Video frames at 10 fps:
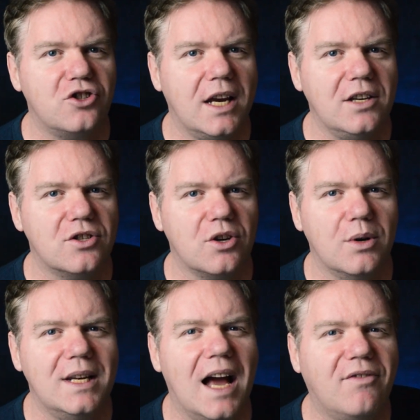changes are
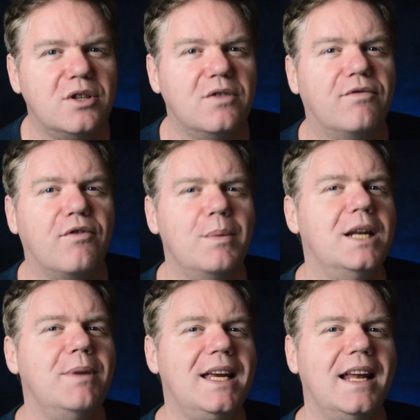enough for me
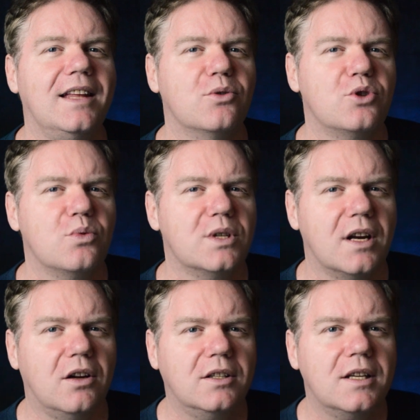to be getting this
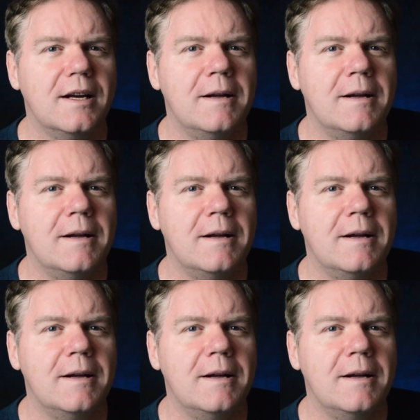result.